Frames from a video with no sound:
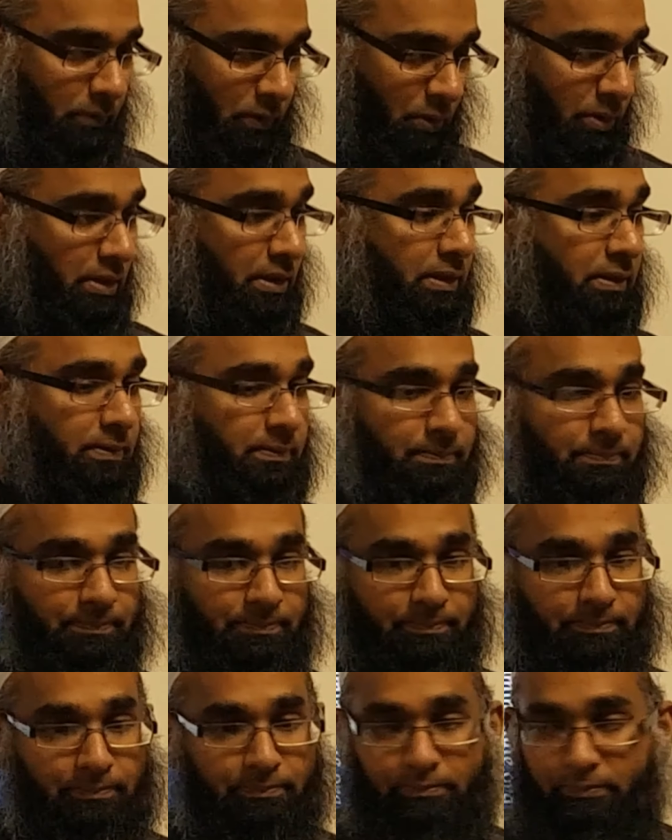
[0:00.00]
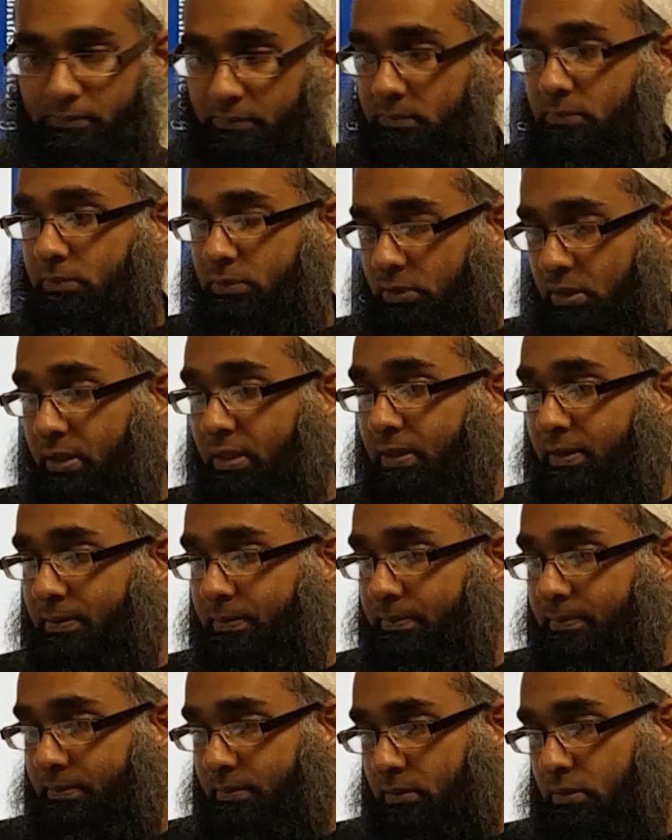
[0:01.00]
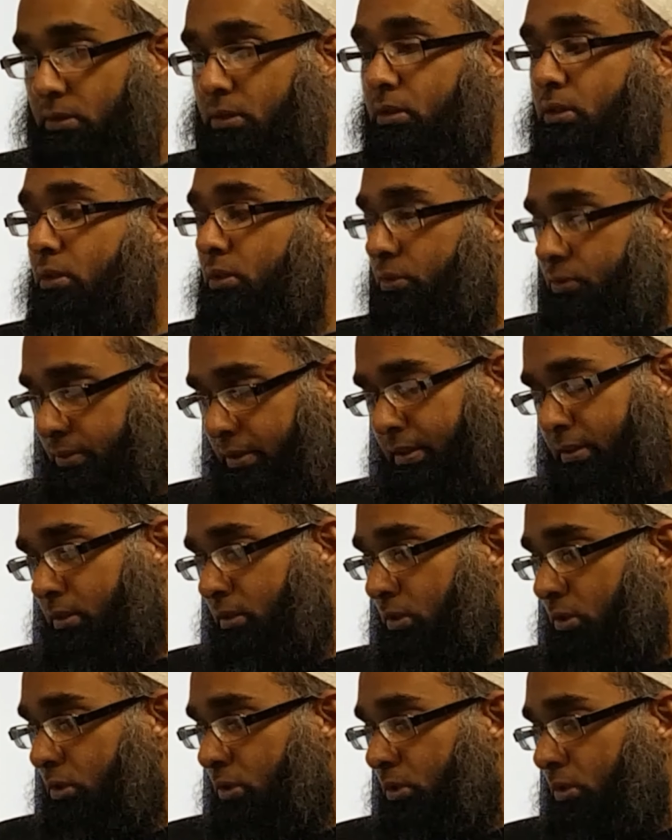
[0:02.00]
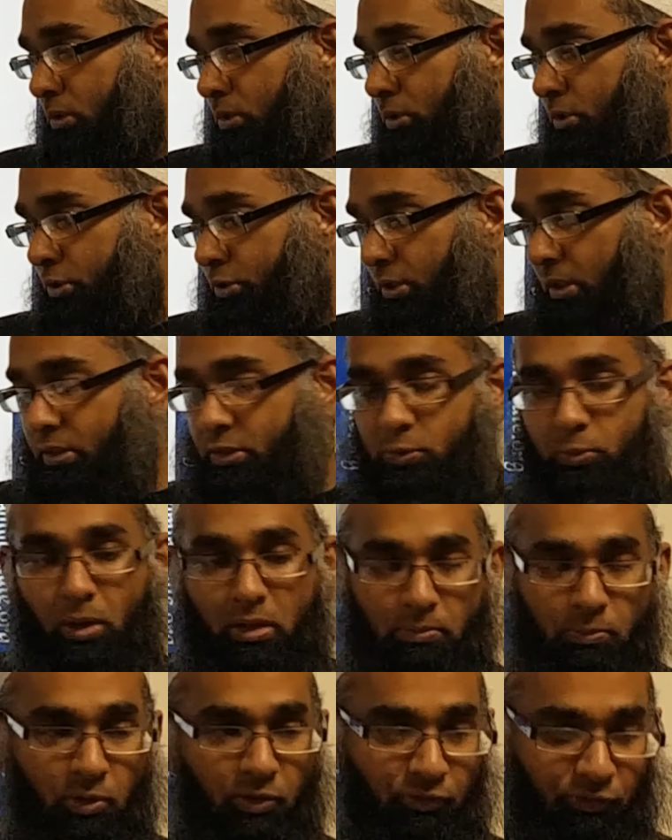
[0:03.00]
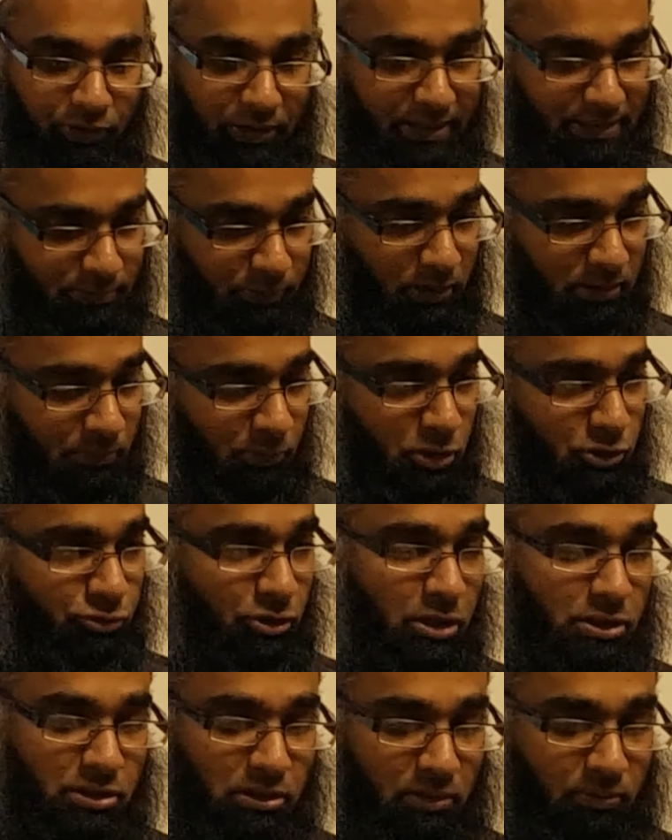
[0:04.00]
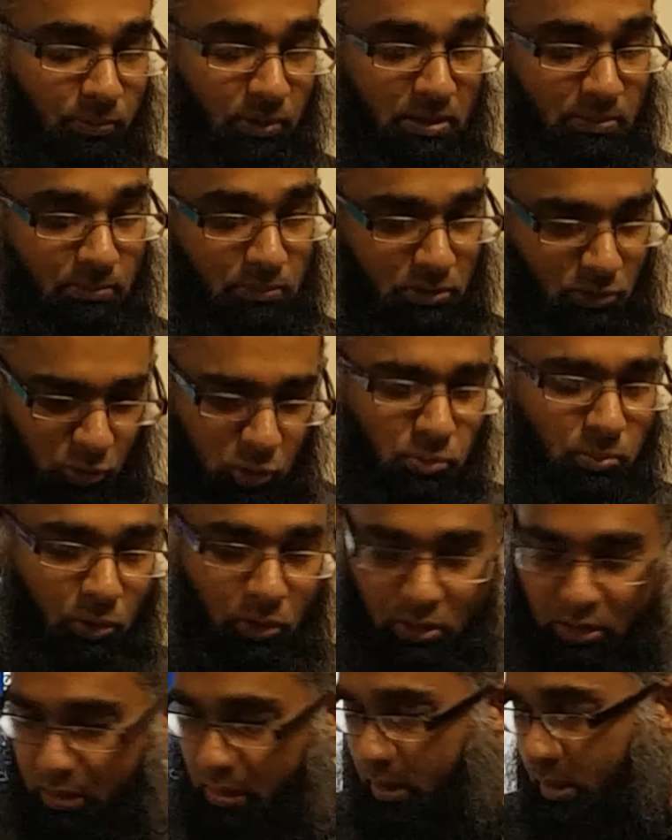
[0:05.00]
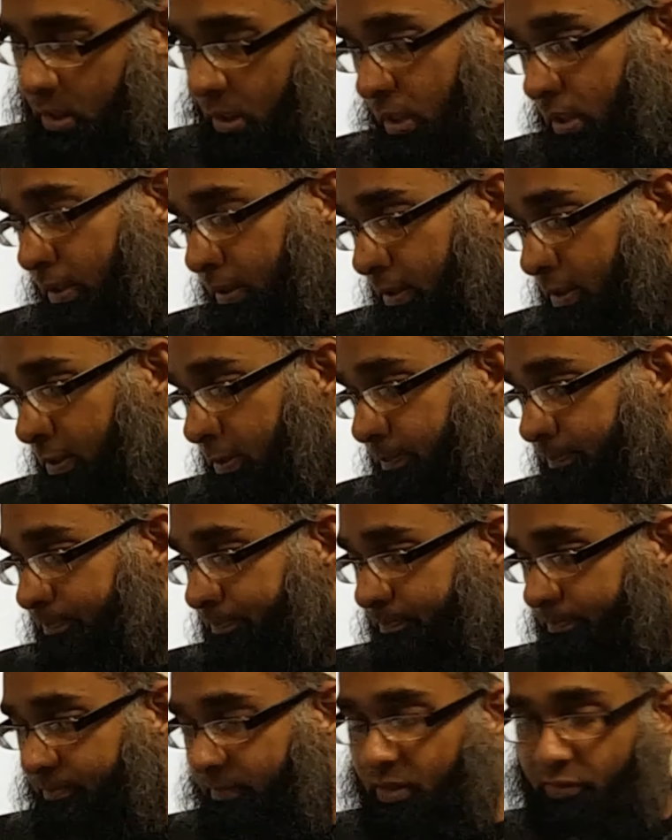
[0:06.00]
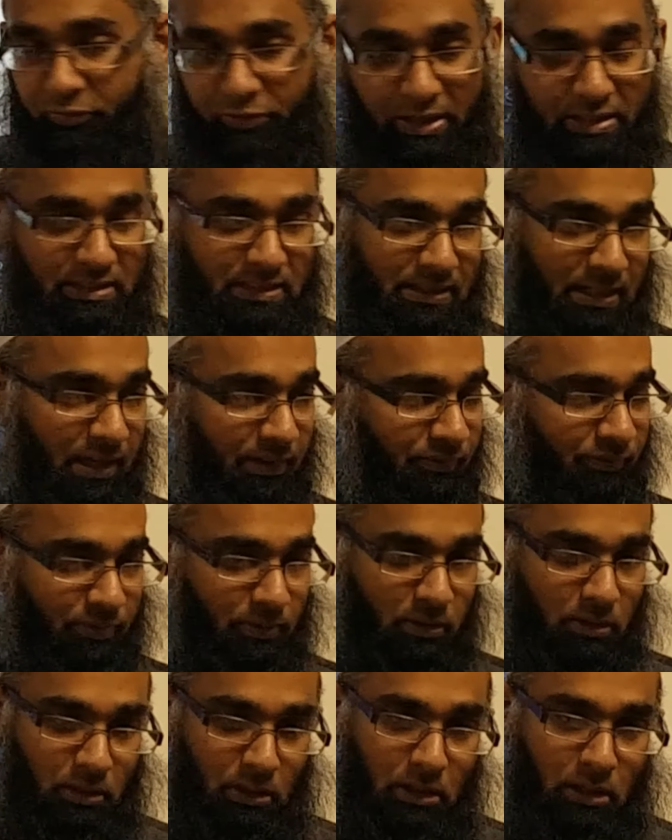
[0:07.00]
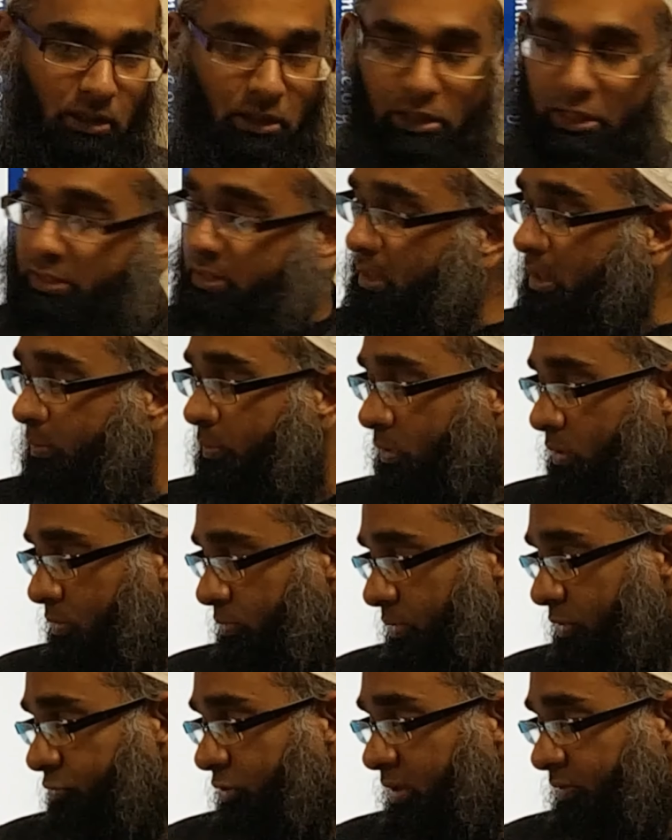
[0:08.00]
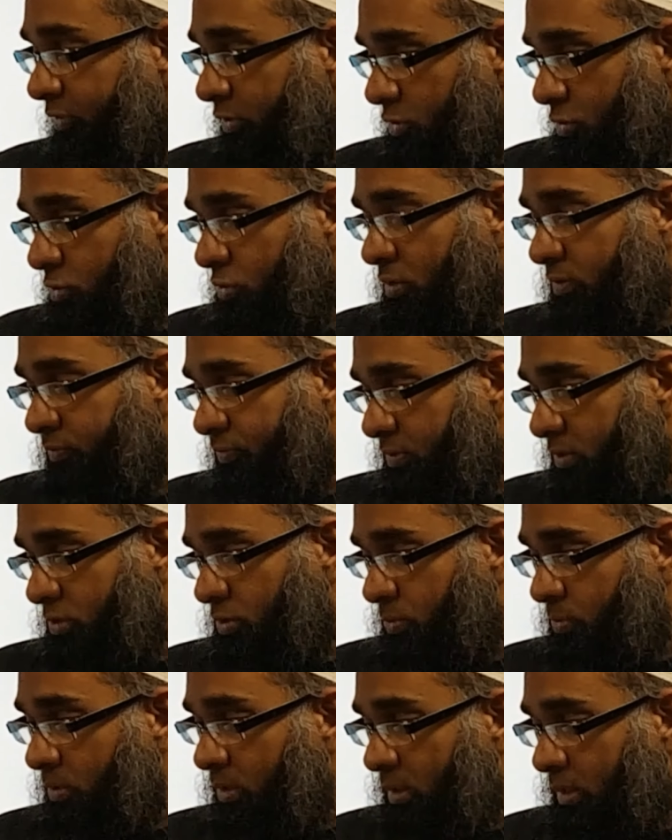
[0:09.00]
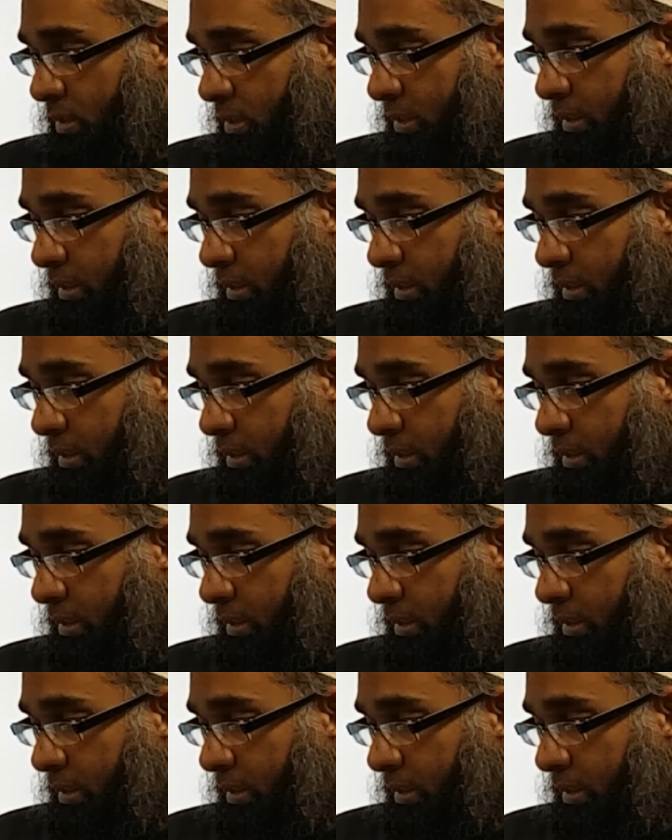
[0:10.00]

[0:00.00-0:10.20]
Okay? You got it? Right. So there's one more phrase, one more structure, two more phrases left. Inshallah, we'll try to finish this off soon.